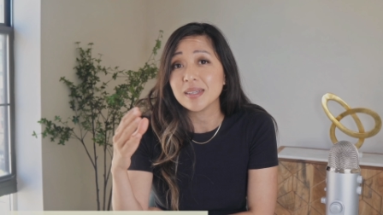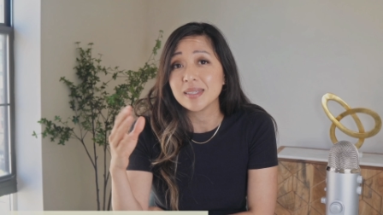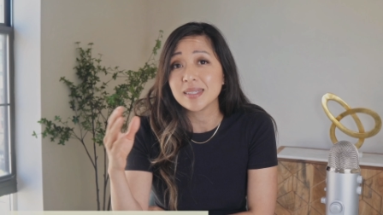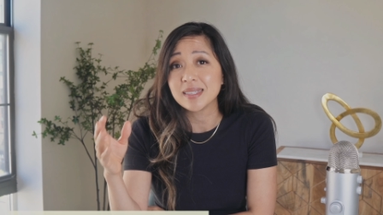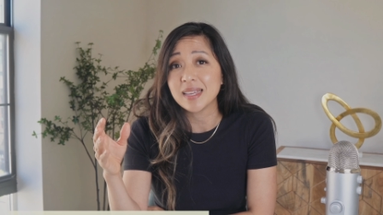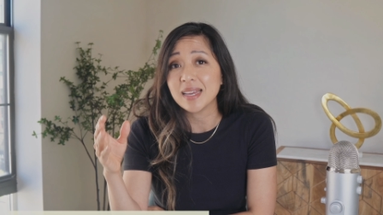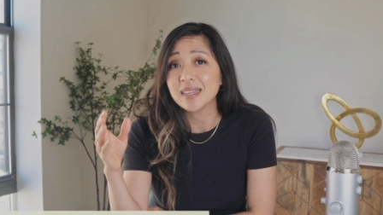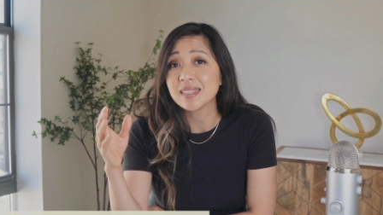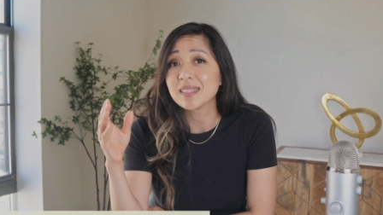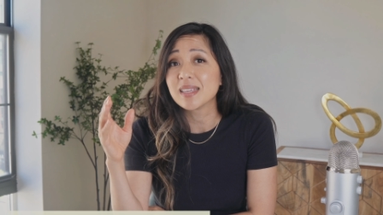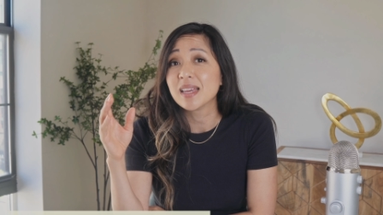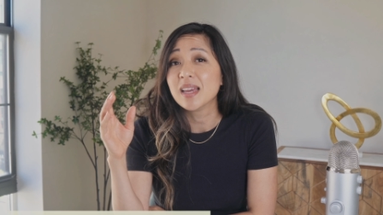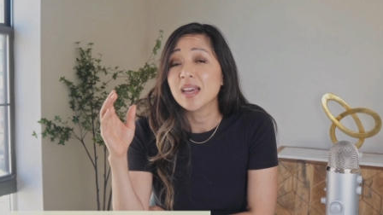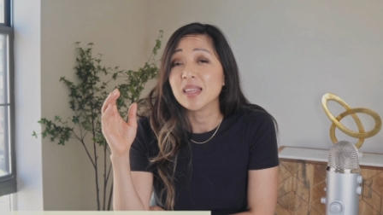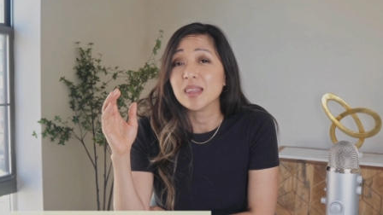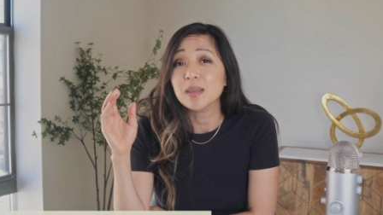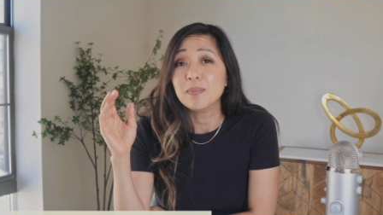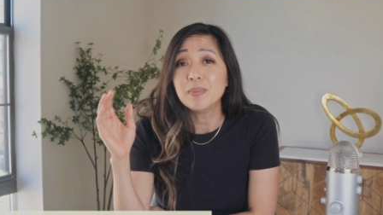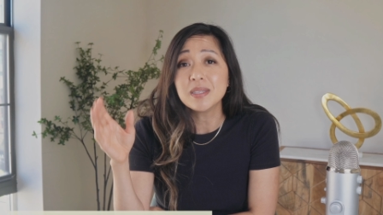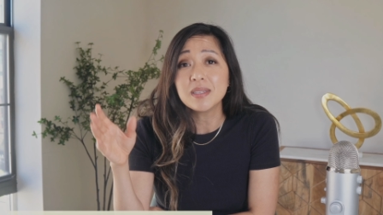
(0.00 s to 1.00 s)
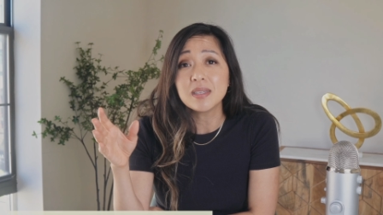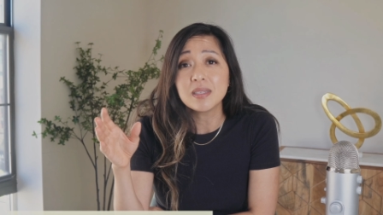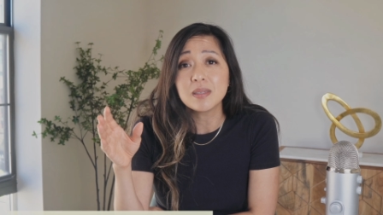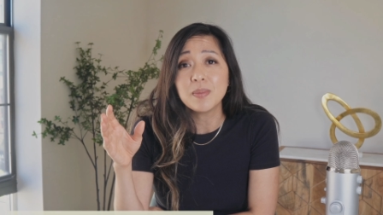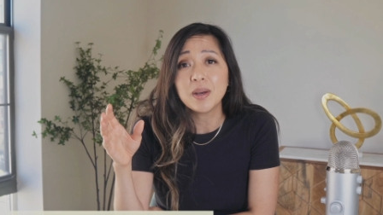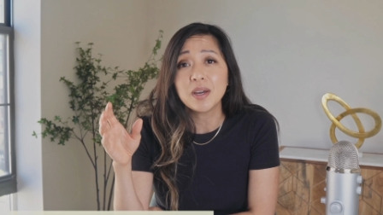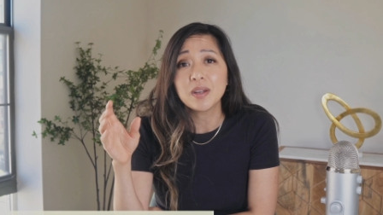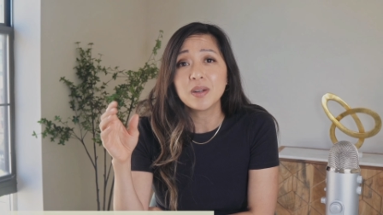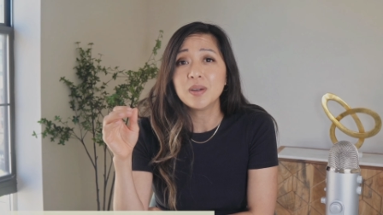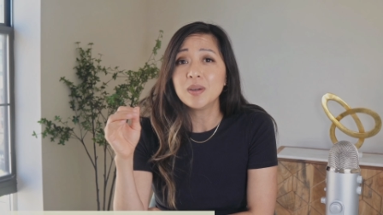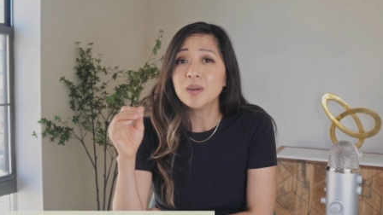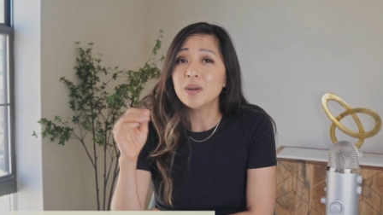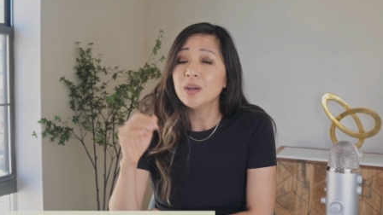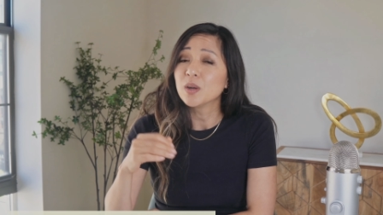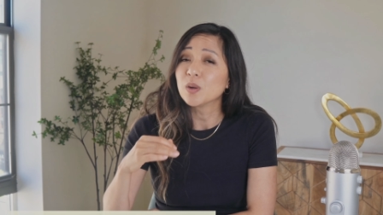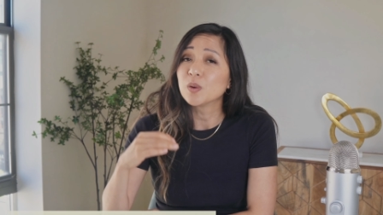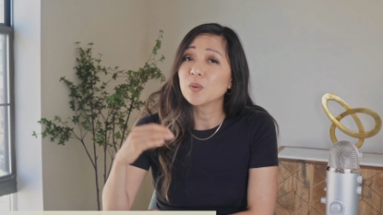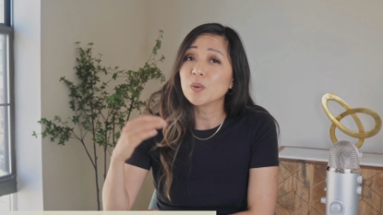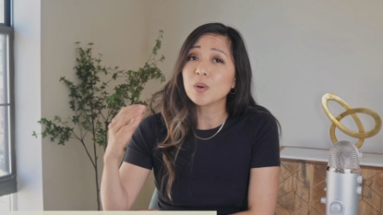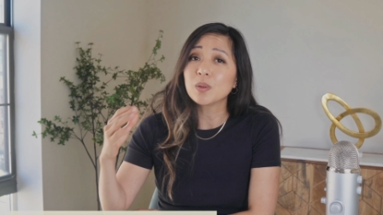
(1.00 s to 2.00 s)
assess the business model,
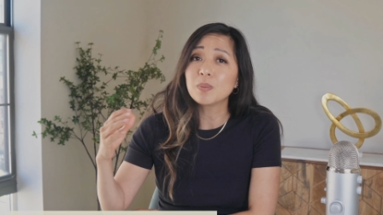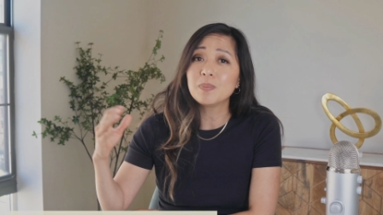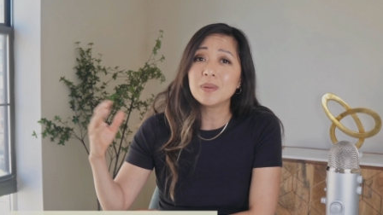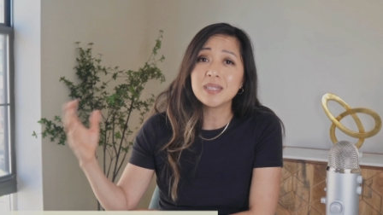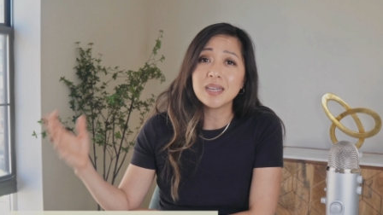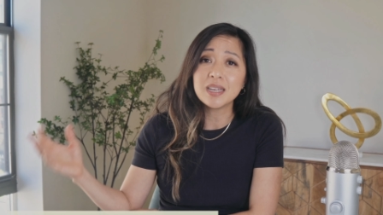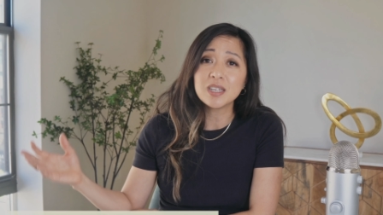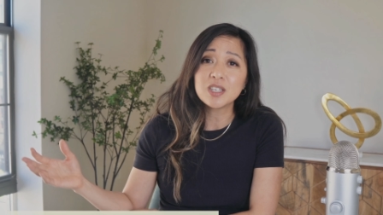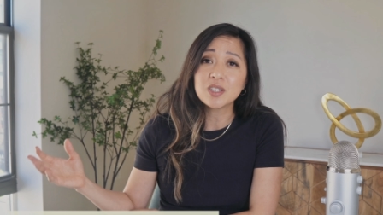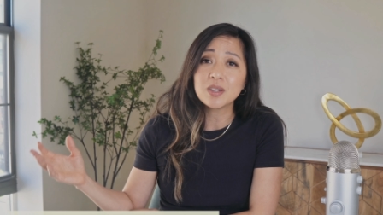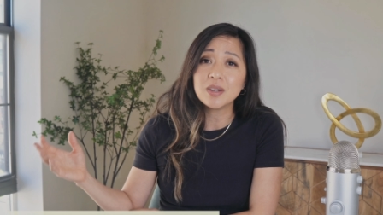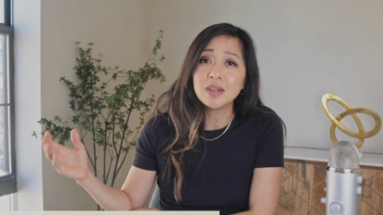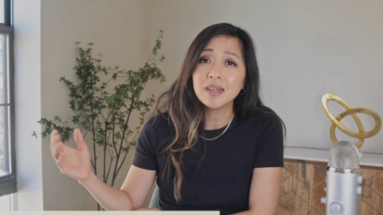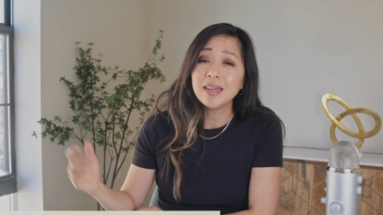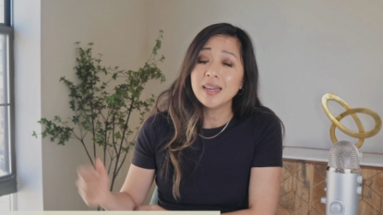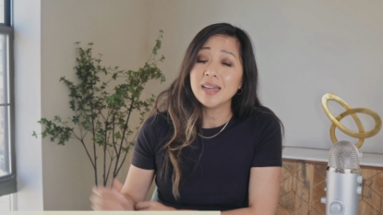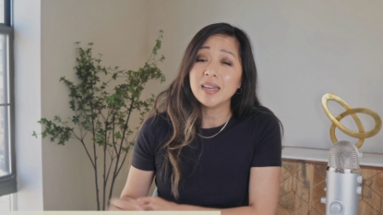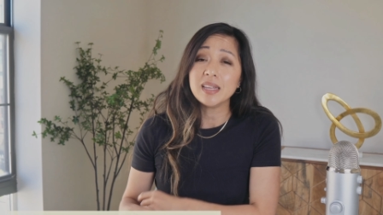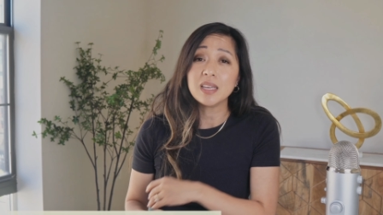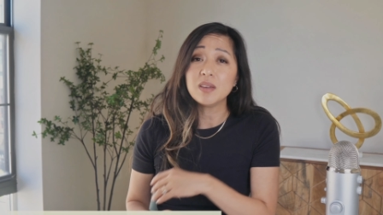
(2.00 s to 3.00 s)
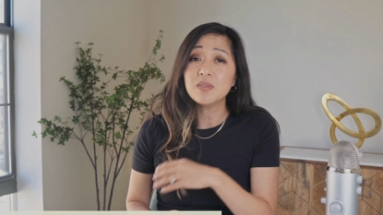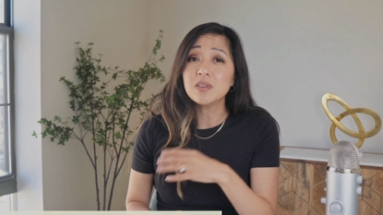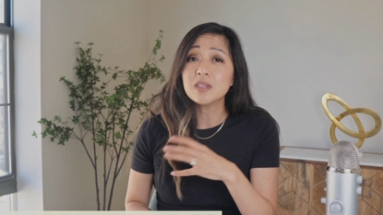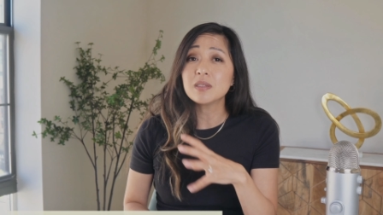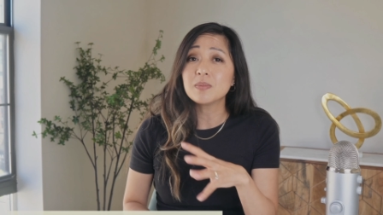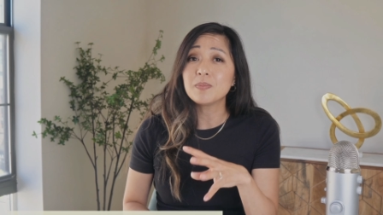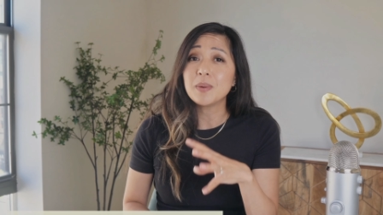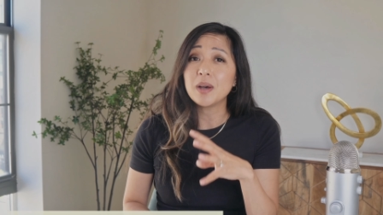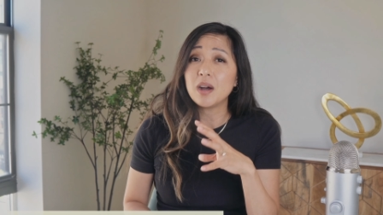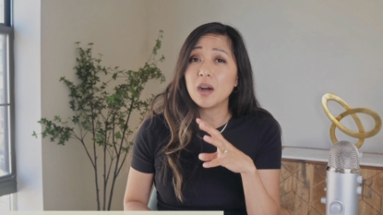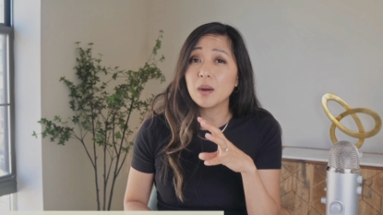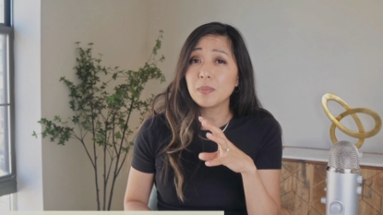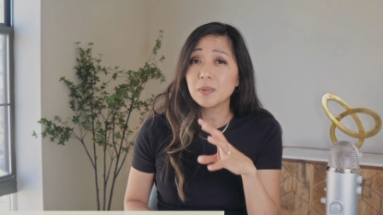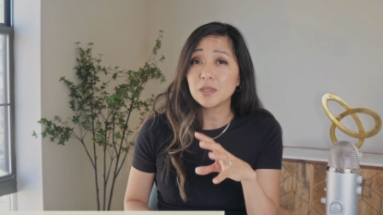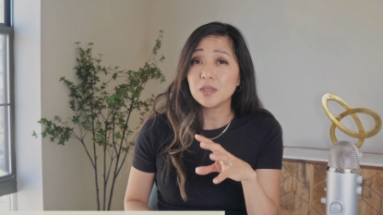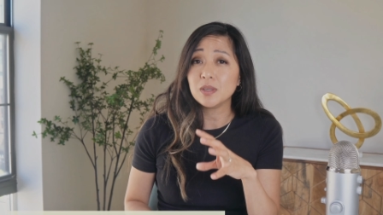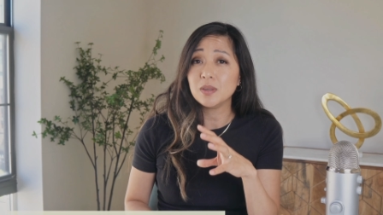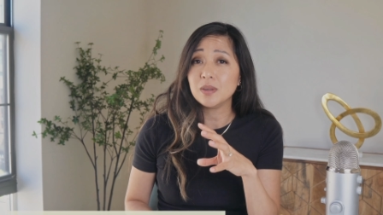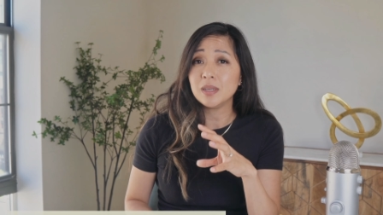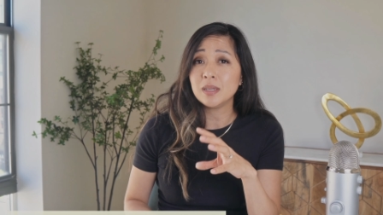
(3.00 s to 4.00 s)
growth potential, and even spot
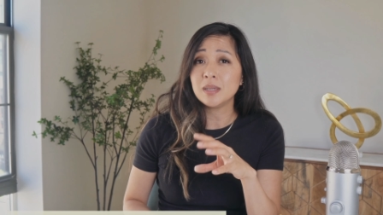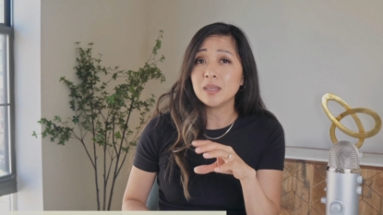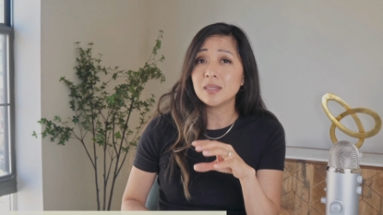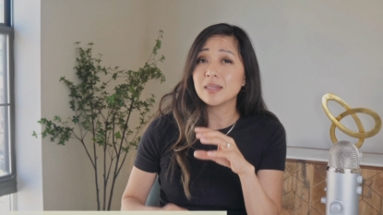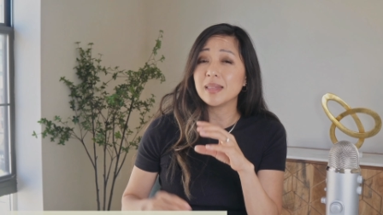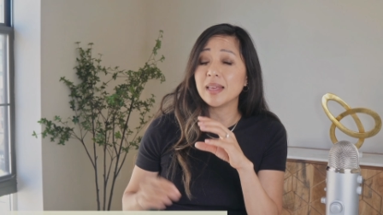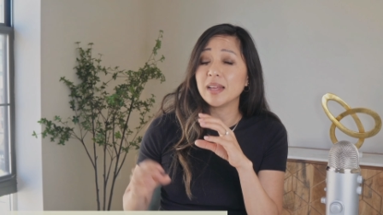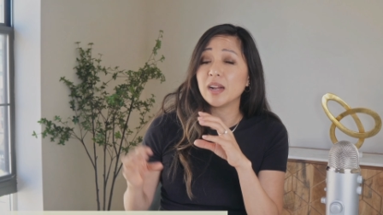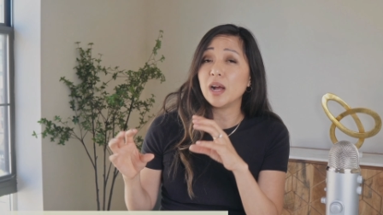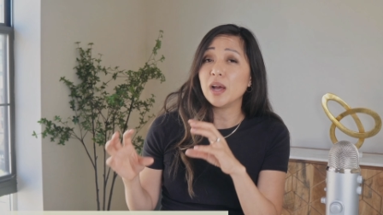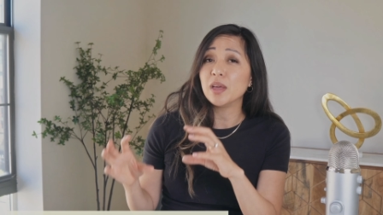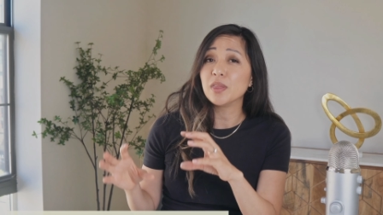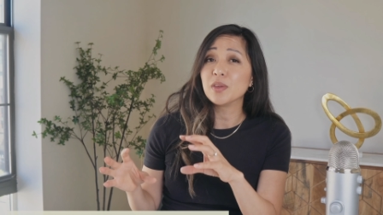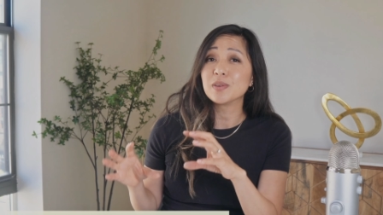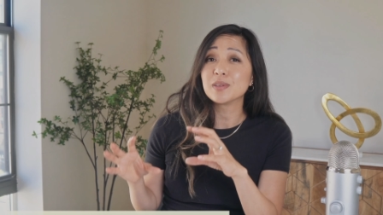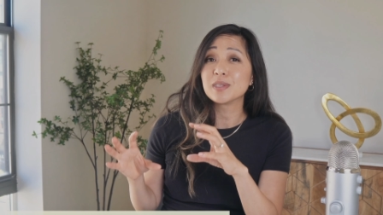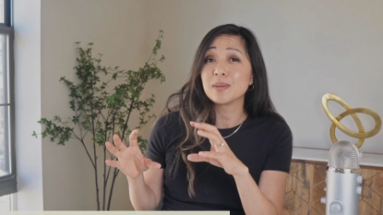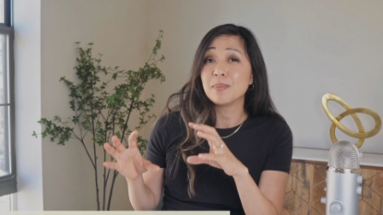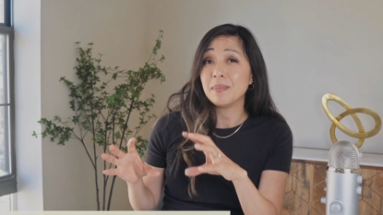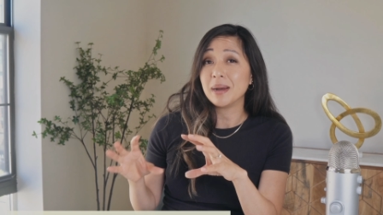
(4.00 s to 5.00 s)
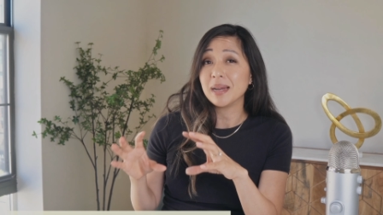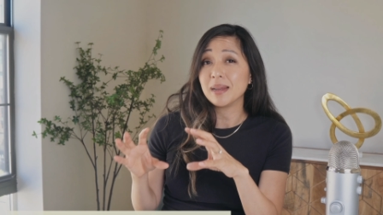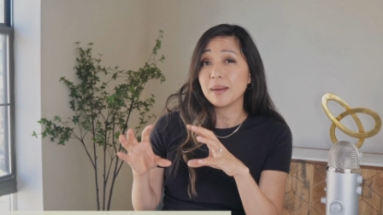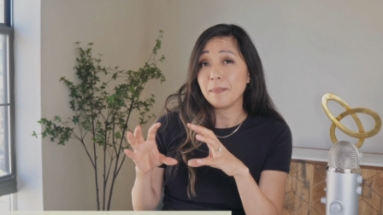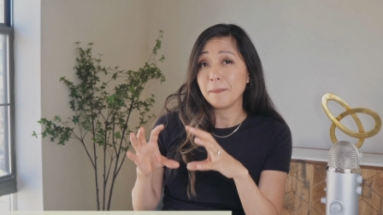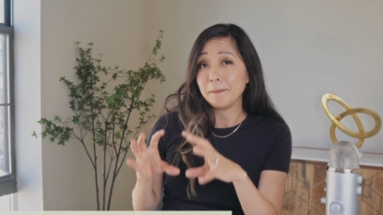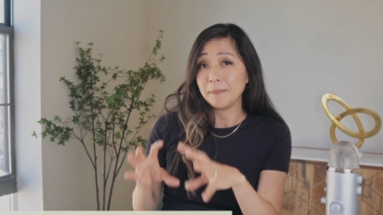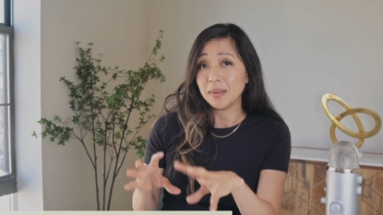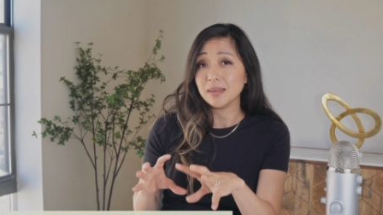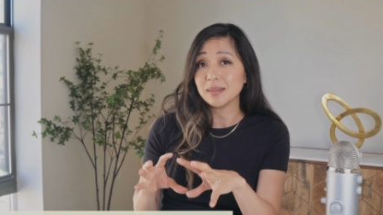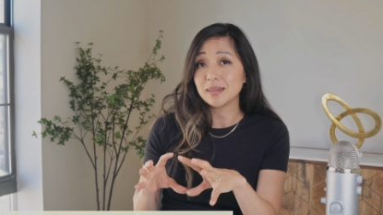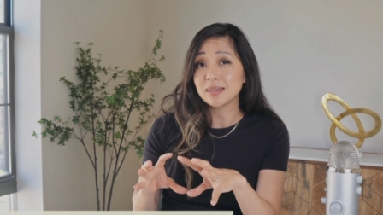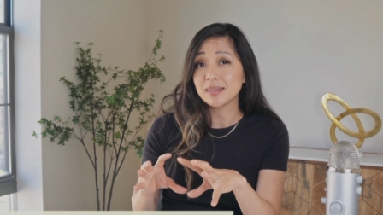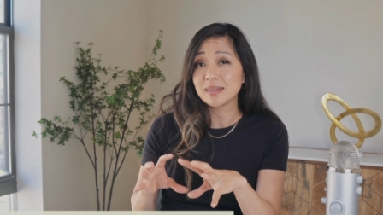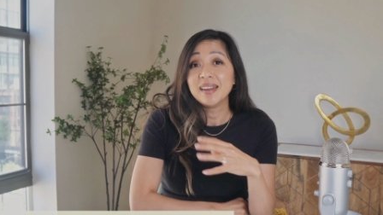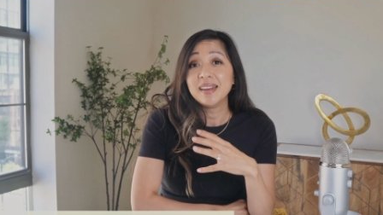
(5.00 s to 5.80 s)
opportunities that others might miss.